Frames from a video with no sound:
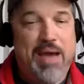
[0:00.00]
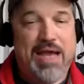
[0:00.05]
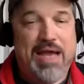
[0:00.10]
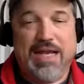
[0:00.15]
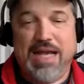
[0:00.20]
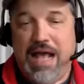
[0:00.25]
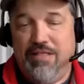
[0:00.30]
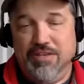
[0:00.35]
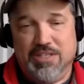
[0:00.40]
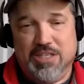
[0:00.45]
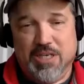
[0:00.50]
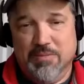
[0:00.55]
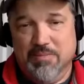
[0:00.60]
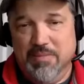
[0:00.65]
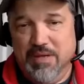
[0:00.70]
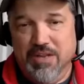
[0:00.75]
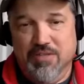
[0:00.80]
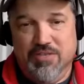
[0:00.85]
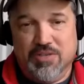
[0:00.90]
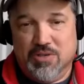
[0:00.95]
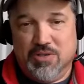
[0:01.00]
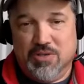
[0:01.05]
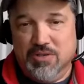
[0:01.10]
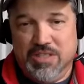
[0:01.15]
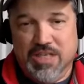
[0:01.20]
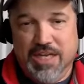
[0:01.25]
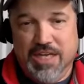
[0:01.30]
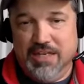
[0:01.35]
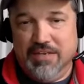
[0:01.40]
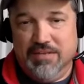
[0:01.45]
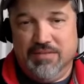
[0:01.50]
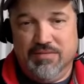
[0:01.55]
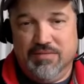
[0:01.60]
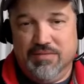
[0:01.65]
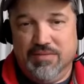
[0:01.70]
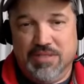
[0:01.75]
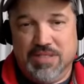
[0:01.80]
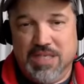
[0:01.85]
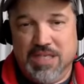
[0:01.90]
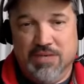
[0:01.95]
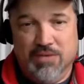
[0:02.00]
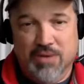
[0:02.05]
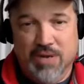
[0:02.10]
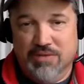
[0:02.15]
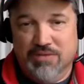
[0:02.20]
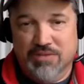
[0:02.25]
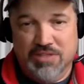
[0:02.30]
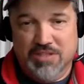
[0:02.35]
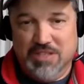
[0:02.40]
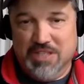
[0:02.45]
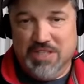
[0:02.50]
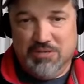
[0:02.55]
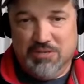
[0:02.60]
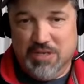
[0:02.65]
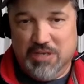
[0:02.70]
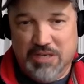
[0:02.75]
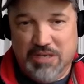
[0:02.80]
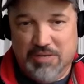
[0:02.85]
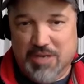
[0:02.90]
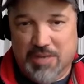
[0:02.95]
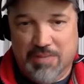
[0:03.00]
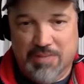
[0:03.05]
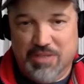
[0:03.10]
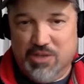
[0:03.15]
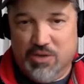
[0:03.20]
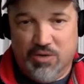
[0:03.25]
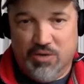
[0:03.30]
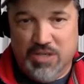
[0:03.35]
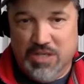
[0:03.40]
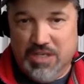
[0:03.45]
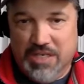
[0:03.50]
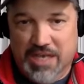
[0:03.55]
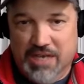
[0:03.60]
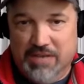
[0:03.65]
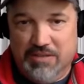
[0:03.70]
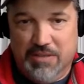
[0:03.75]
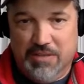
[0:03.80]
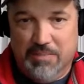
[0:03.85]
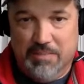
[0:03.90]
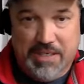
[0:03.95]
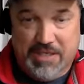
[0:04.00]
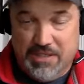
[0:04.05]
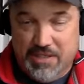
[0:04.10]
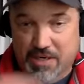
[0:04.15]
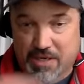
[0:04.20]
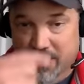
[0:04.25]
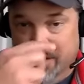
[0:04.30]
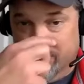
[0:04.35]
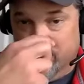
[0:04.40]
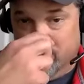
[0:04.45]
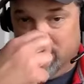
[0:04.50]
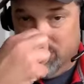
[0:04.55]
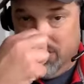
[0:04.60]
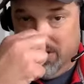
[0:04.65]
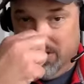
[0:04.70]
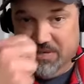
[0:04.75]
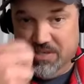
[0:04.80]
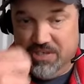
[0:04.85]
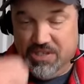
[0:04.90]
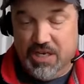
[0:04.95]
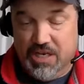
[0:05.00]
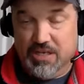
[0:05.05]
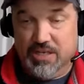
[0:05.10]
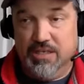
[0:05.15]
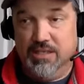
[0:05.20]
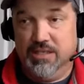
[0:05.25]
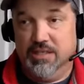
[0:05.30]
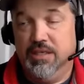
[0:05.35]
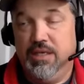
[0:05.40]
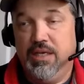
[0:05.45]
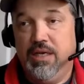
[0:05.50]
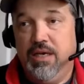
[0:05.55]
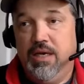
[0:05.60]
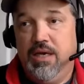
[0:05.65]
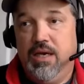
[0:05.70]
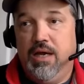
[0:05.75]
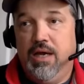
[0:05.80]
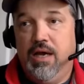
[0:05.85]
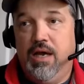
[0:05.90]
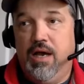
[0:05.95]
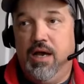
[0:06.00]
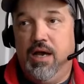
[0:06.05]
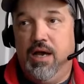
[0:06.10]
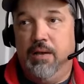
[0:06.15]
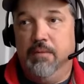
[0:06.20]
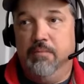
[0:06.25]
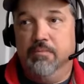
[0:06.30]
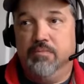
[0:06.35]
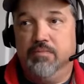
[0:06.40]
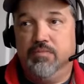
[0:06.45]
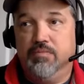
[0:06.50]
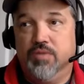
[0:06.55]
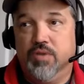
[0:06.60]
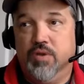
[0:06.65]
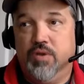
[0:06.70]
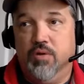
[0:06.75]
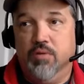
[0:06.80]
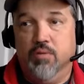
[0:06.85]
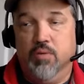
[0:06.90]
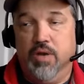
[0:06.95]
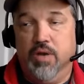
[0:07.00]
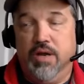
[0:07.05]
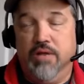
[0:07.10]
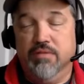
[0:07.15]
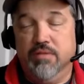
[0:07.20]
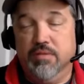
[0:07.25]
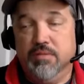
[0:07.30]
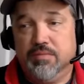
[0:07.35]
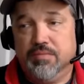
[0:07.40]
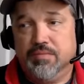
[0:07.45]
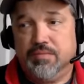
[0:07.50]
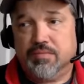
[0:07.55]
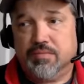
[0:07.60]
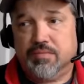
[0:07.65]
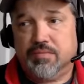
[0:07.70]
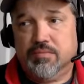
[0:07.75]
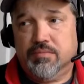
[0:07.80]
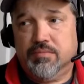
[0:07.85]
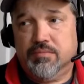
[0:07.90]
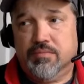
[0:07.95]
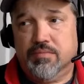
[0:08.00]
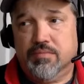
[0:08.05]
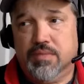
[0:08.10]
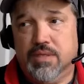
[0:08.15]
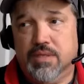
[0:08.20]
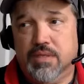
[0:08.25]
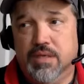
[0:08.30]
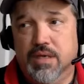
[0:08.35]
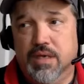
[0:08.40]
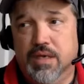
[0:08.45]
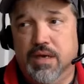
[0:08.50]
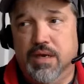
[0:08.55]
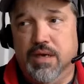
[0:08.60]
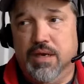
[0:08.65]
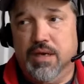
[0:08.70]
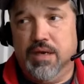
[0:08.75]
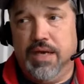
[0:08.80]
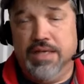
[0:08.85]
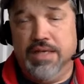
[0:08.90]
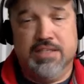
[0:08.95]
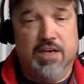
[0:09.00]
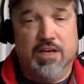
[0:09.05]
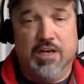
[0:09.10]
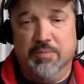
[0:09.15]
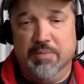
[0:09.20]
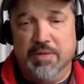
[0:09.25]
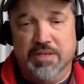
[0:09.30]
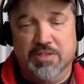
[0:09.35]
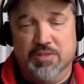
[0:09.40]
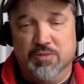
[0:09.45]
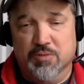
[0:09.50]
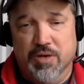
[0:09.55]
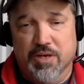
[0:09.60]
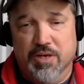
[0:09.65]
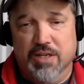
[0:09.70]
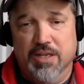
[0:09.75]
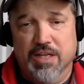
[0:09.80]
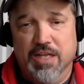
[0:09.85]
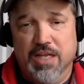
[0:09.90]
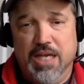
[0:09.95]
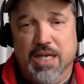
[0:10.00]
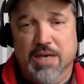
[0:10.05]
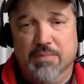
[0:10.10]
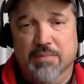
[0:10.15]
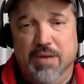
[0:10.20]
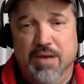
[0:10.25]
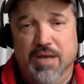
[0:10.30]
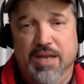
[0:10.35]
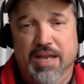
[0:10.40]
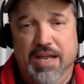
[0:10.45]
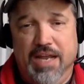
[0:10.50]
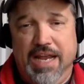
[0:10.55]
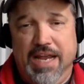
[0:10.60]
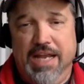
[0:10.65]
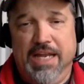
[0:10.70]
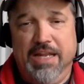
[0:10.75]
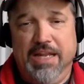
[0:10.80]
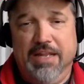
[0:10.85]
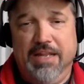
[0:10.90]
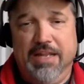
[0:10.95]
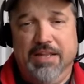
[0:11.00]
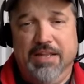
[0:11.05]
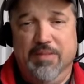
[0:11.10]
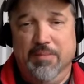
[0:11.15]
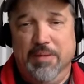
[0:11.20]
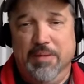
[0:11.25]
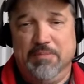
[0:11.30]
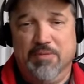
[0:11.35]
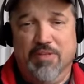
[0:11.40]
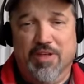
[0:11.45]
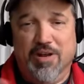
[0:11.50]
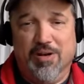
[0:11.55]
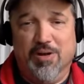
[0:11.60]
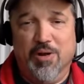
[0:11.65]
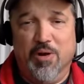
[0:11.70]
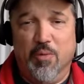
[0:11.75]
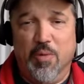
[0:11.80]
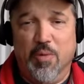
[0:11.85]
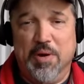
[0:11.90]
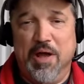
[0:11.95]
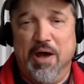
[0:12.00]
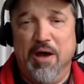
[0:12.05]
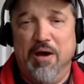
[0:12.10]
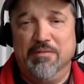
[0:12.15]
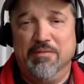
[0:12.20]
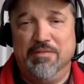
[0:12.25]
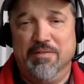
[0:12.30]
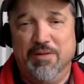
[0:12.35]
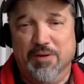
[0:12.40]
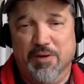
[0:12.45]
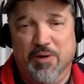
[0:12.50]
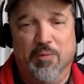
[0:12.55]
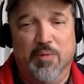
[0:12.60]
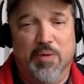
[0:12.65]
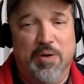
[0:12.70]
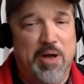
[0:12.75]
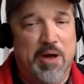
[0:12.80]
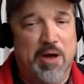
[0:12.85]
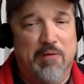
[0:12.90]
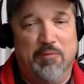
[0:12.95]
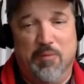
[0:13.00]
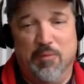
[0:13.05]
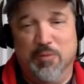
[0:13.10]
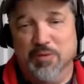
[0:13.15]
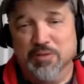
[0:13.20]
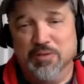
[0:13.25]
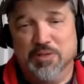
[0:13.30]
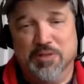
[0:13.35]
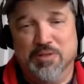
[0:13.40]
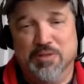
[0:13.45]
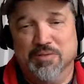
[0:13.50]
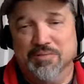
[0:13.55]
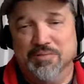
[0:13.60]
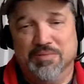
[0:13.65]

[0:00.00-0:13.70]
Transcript: bad guy that's committed that's going to take ten rounds and still keep coming charging down you and beat you to death with your empty shotgun, um, or whatever, he's not going to be dissuaded. But any the people that are going to run off are going to run off, whether it's a